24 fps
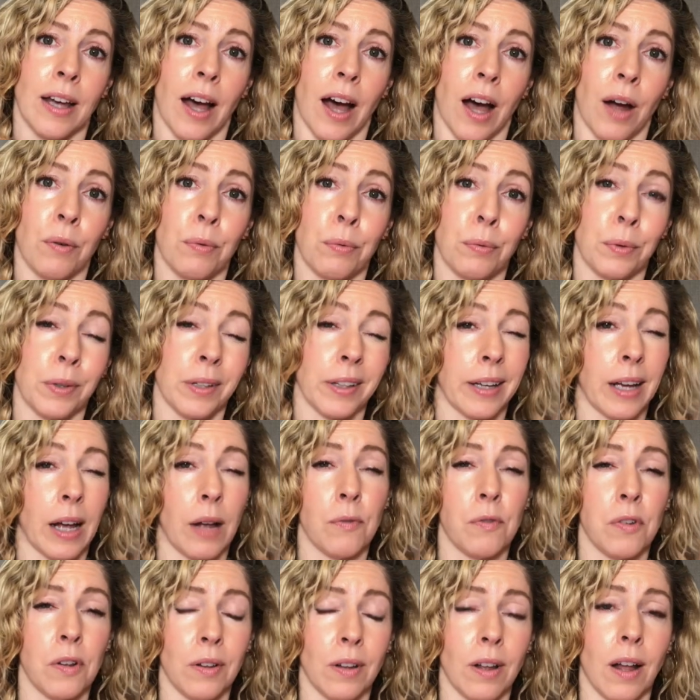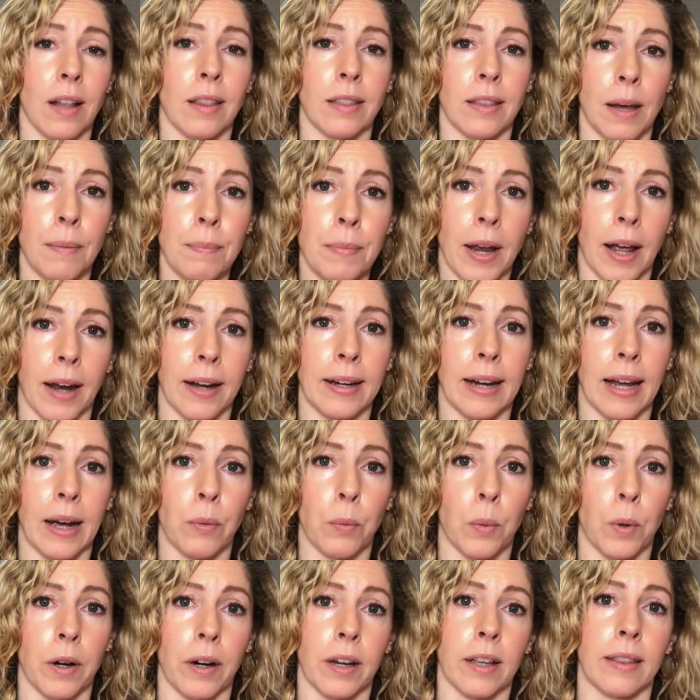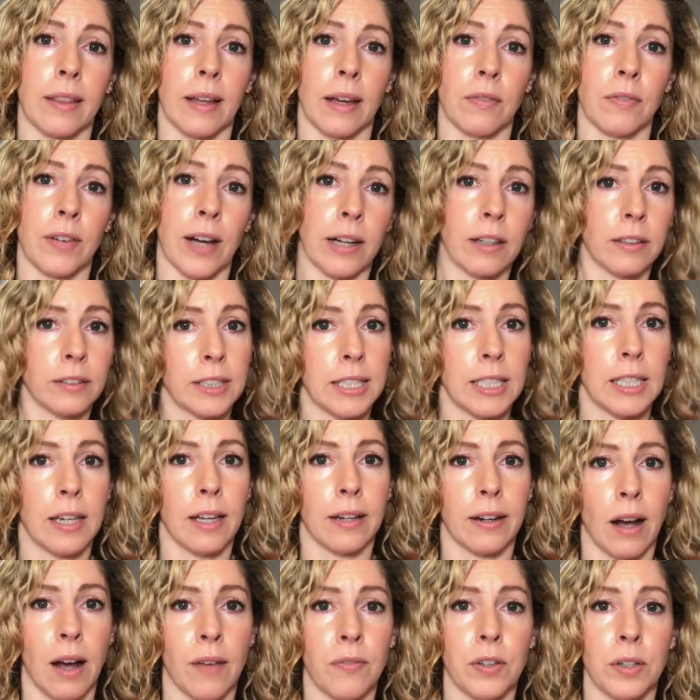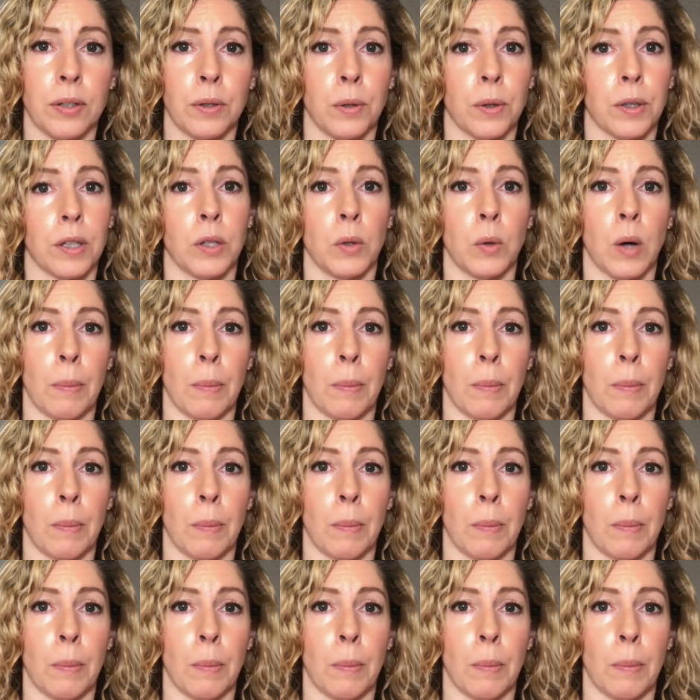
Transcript: a really helpful alumni network that faculty can often hook you